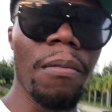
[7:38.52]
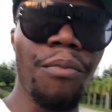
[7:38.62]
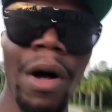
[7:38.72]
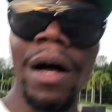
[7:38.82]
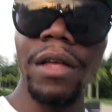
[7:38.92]

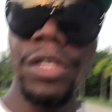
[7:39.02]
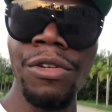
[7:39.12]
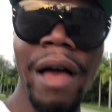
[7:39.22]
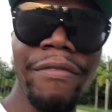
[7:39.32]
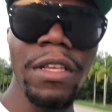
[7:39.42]
But you
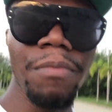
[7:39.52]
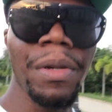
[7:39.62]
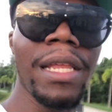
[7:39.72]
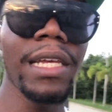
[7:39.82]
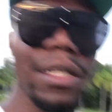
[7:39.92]
have the
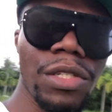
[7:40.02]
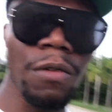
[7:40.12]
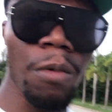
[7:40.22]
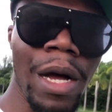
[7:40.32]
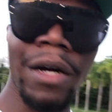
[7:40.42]
ability to
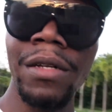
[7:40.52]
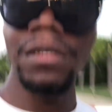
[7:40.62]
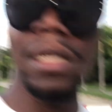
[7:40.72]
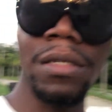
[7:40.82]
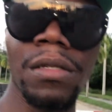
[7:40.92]
work on
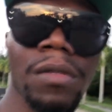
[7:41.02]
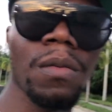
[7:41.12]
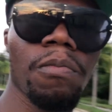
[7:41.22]
this.